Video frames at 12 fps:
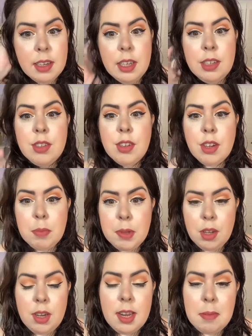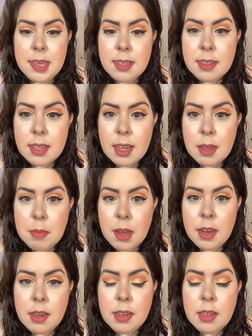It's going to be on ABC, but
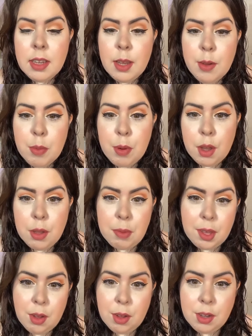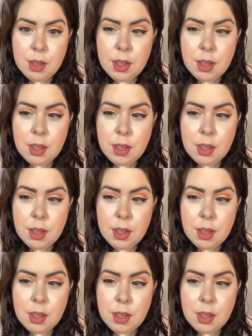it will probably be on